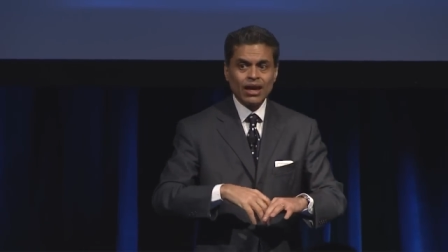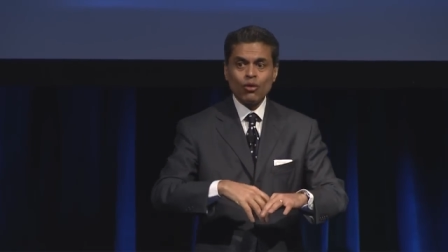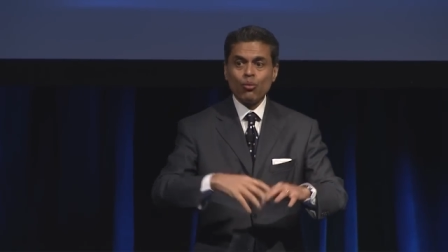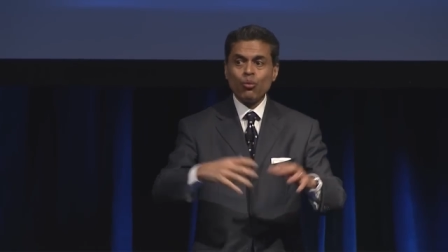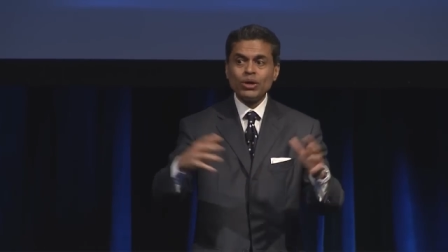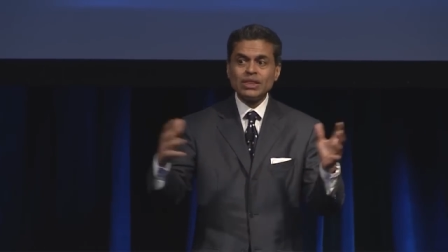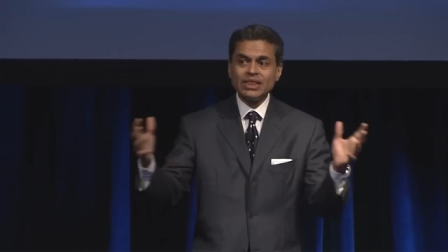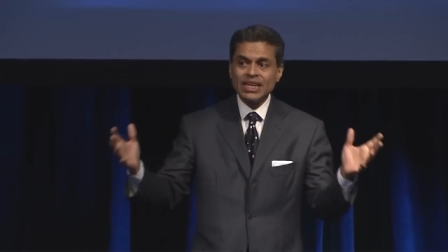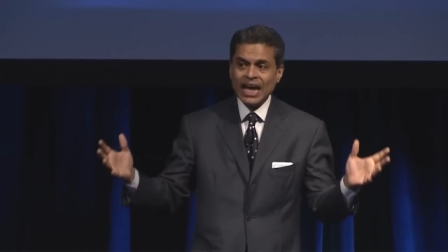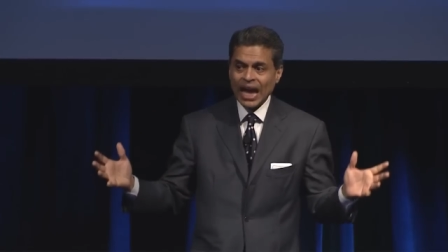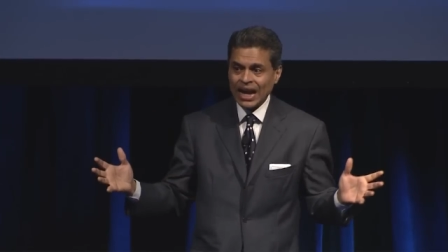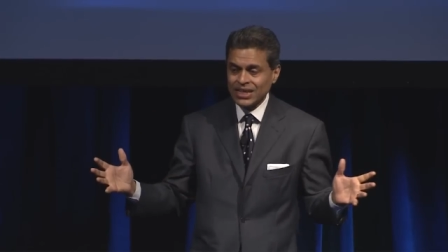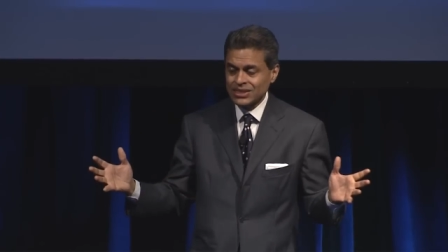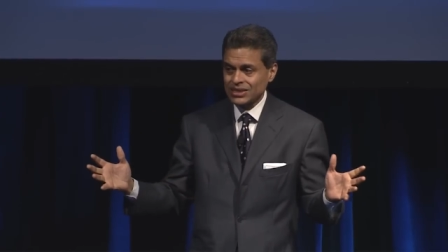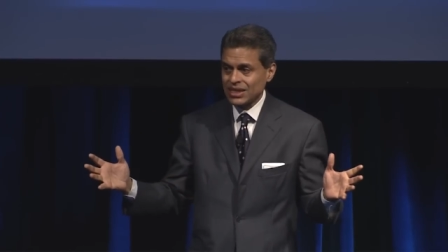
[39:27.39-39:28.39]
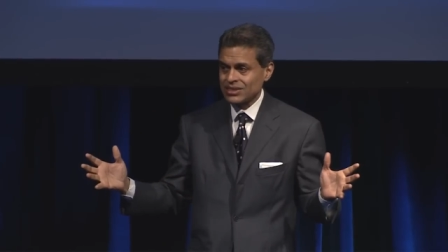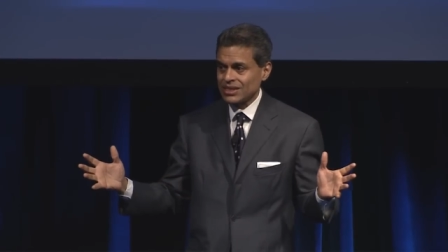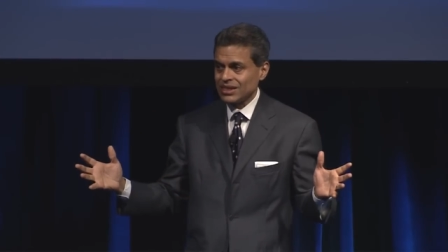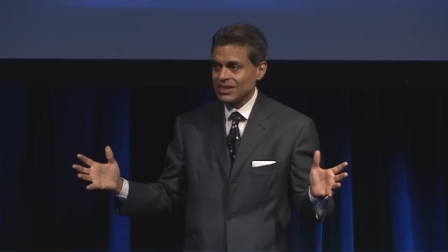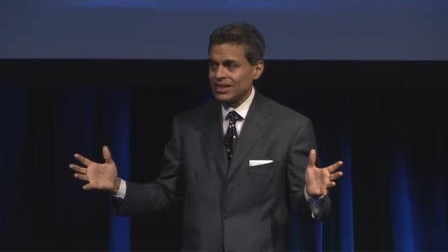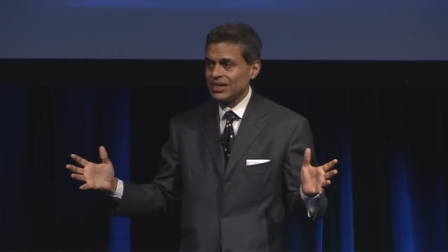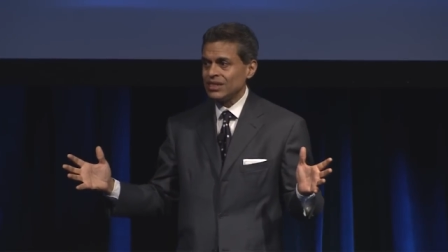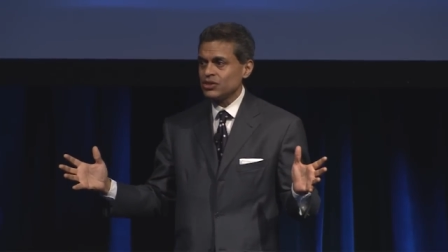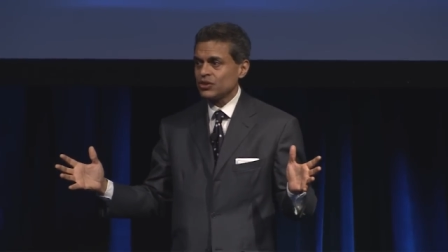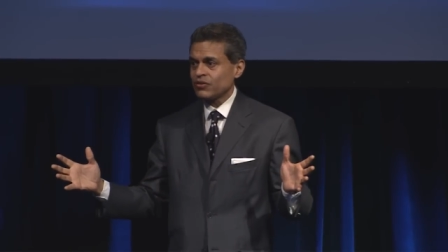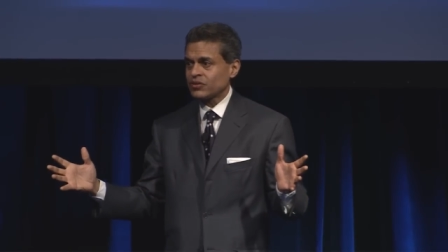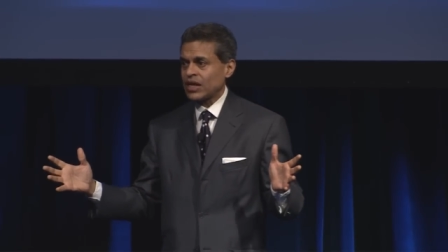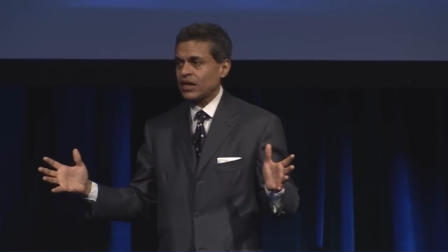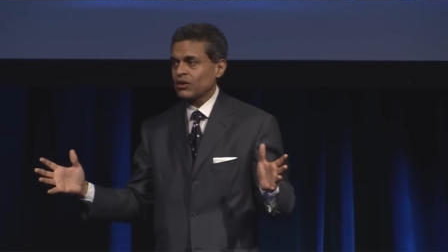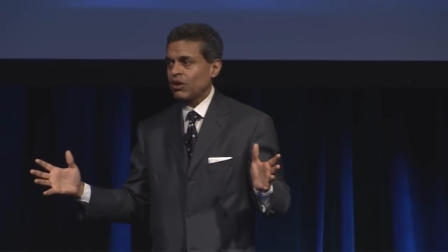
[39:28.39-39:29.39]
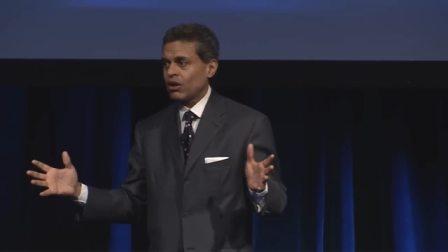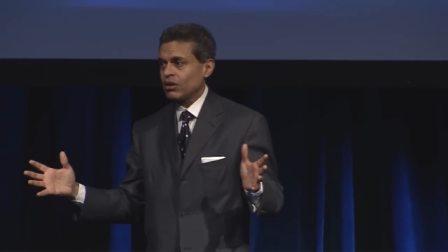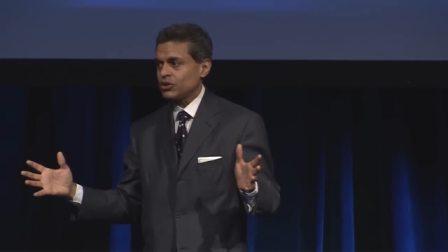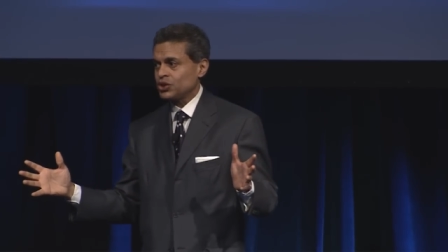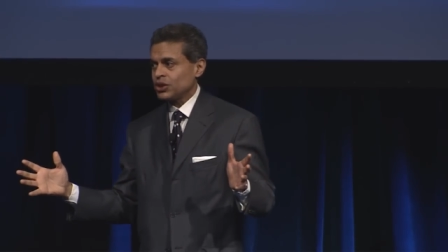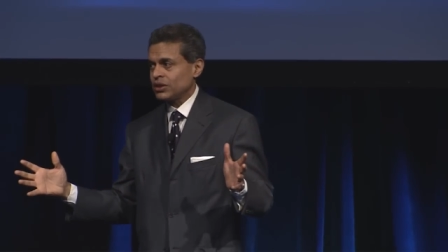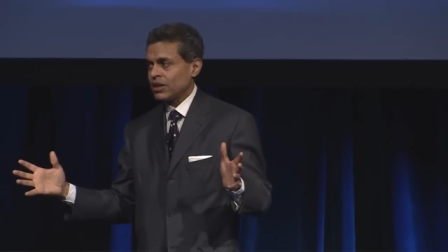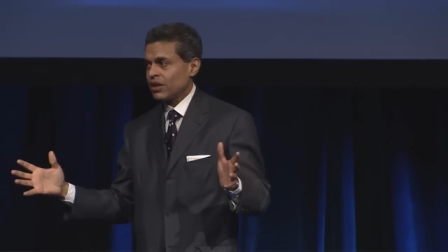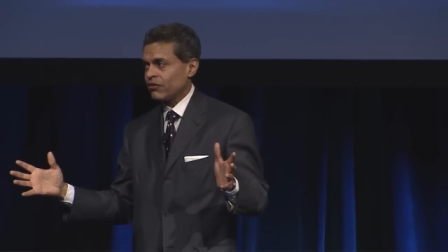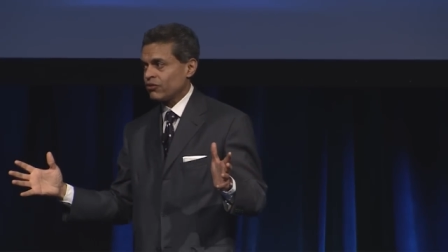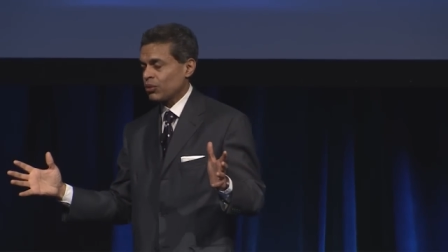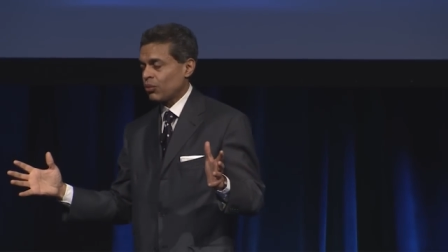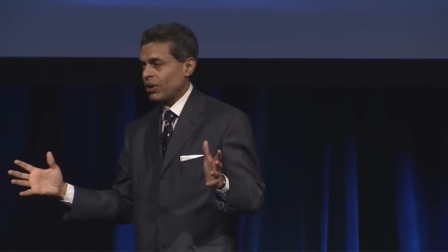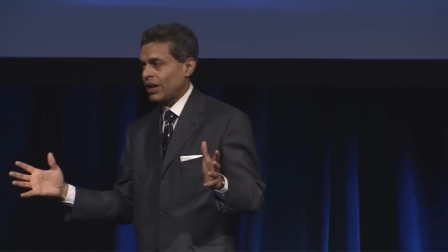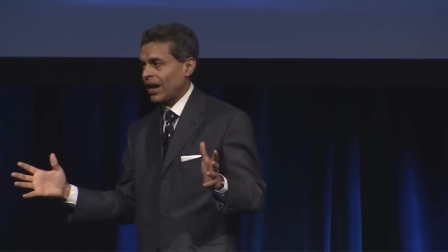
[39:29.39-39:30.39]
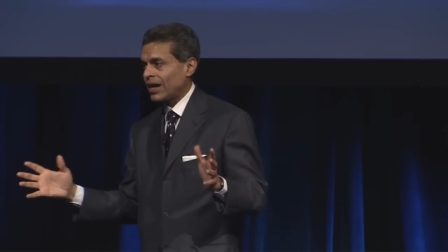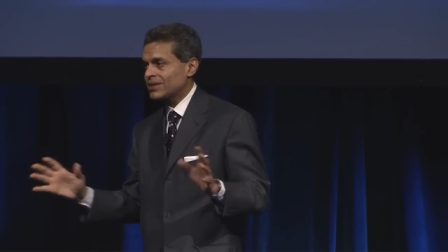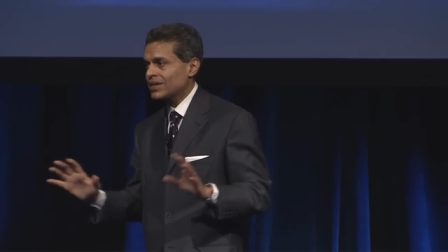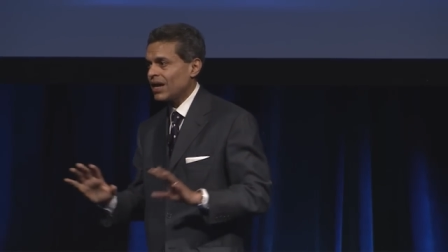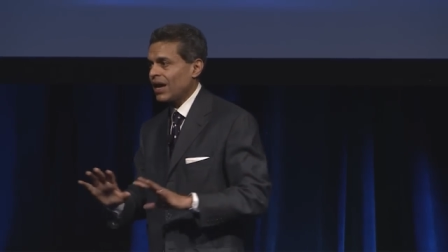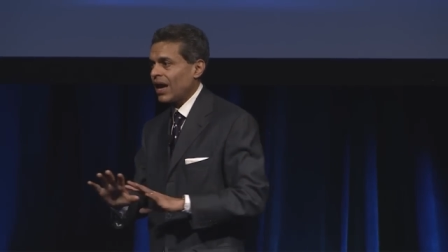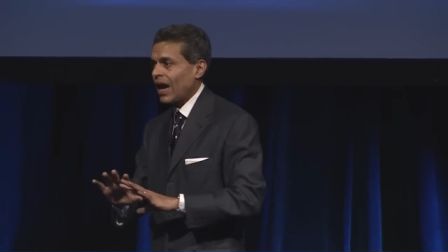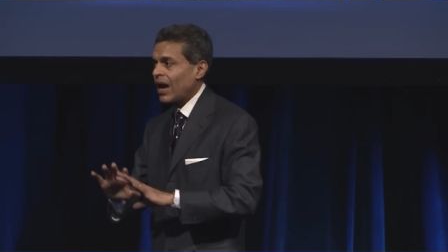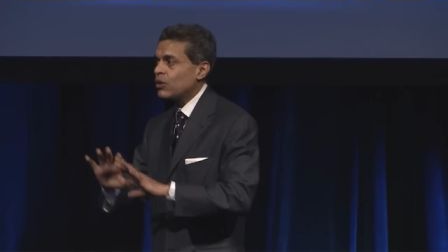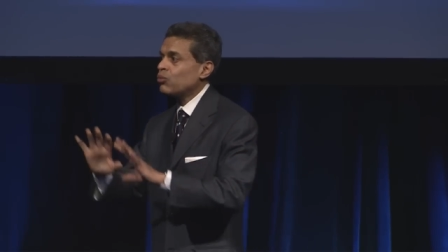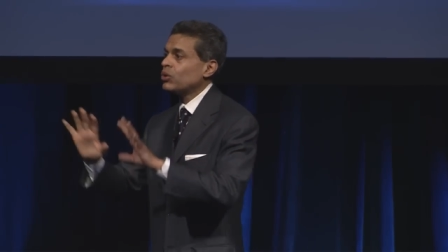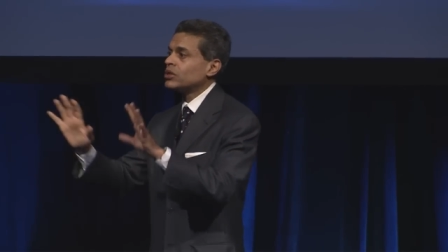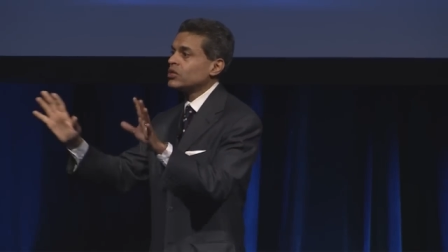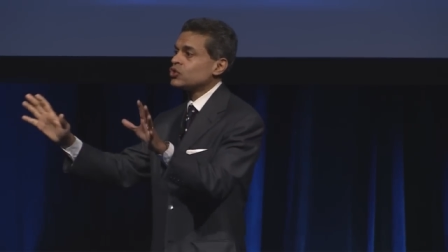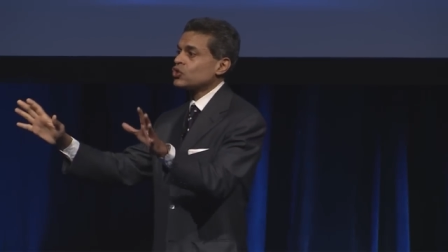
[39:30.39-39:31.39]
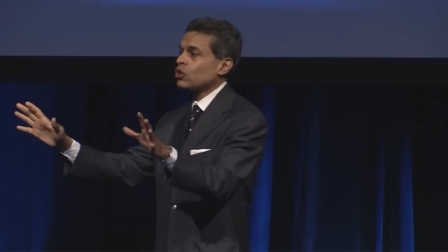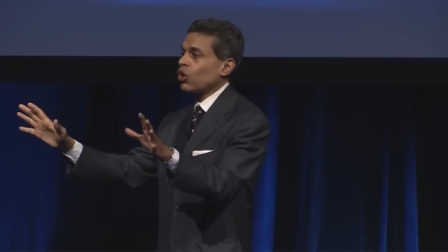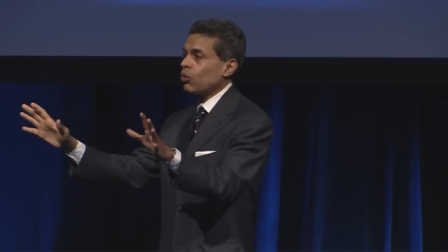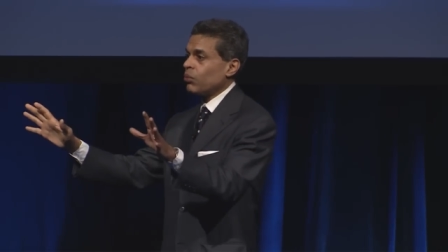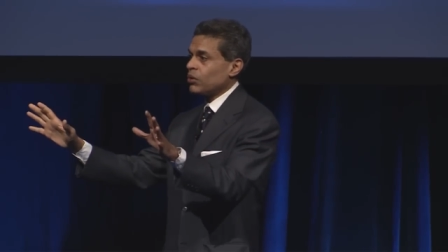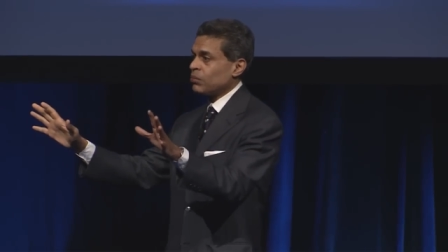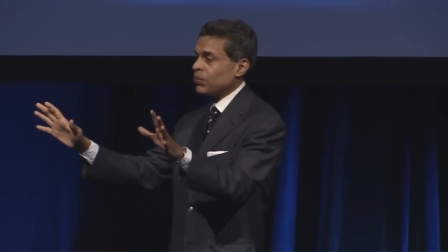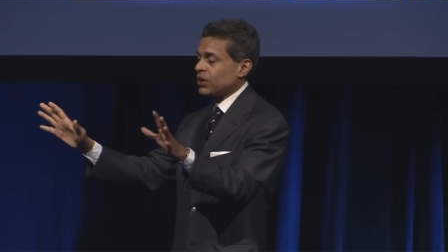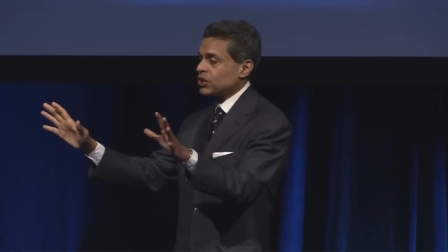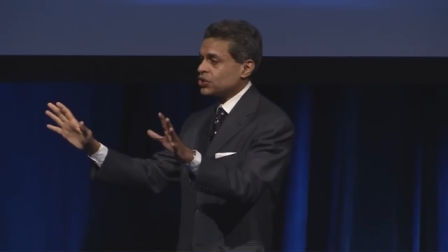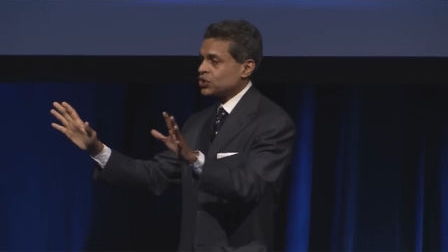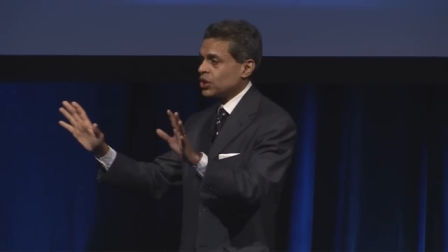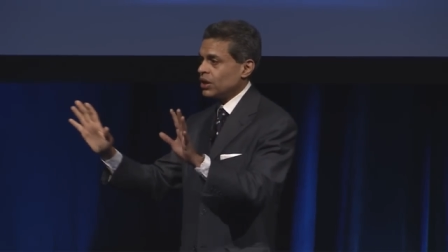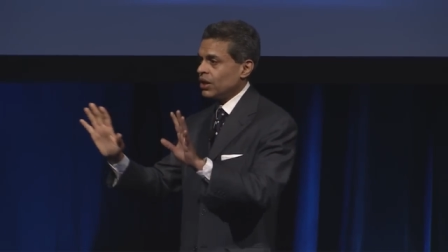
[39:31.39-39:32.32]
with the access and ease of technology that everyone has, and with this global perch.